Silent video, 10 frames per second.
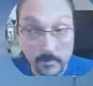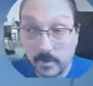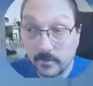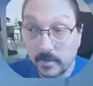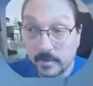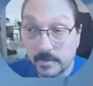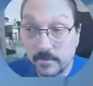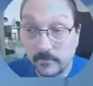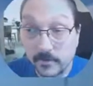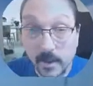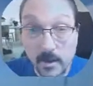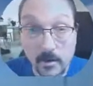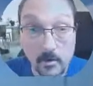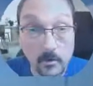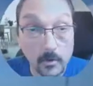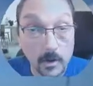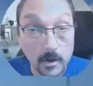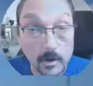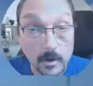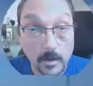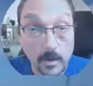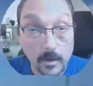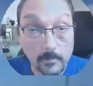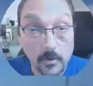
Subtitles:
In this video, I'm